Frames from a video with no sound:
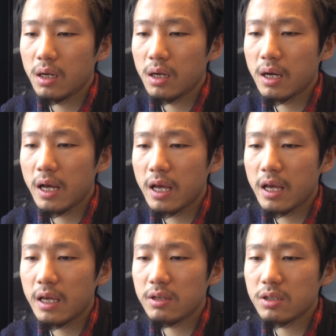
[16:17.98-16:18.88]

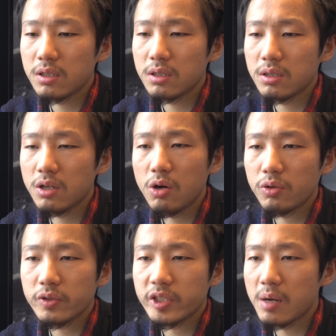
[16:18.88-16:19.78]
I
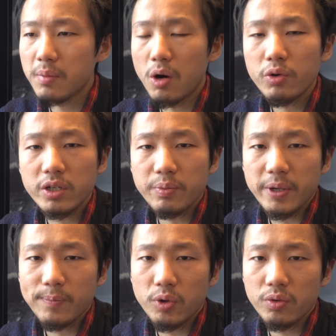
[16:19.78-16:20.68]
know some older
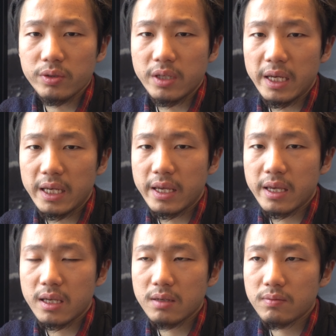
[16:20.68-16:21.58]
people, they
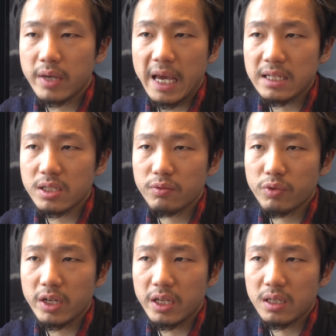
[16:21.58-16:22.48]
can't
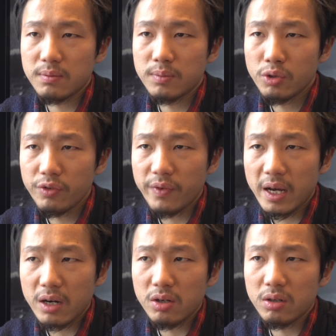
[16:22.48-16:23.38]
really move
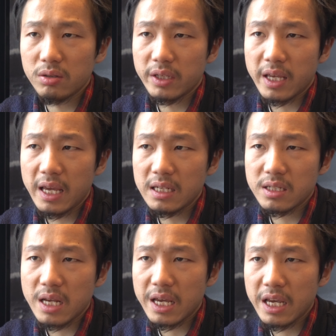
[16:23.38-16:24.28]
at all. They
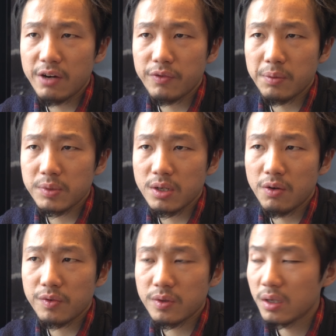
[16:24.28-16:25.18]
can't take care of
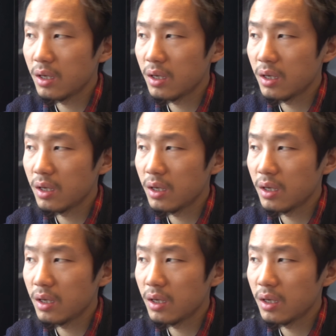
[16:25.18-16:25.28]
themselves.